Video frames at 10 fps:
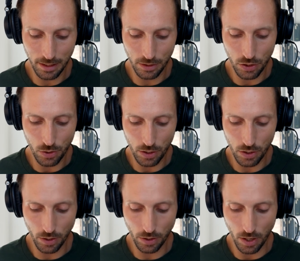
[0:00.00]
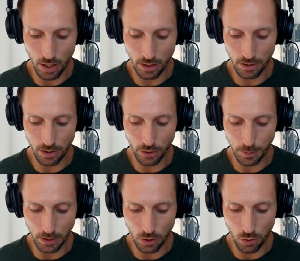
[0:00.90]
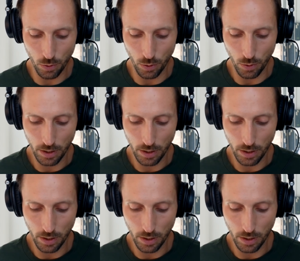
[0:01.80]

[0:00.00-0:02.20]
in the structure of thought is ultimately true.